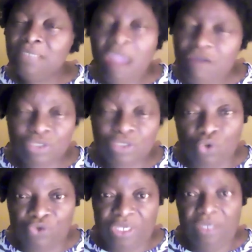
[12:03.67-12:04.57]

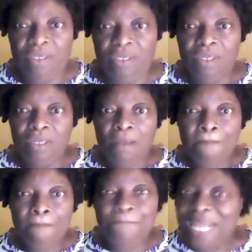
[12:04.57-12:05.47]
territory.
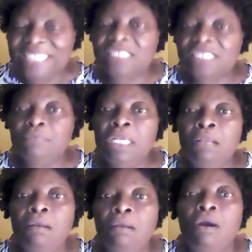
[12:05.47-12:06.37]
Bless me,
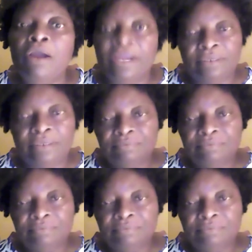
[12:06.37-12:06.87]
Lord.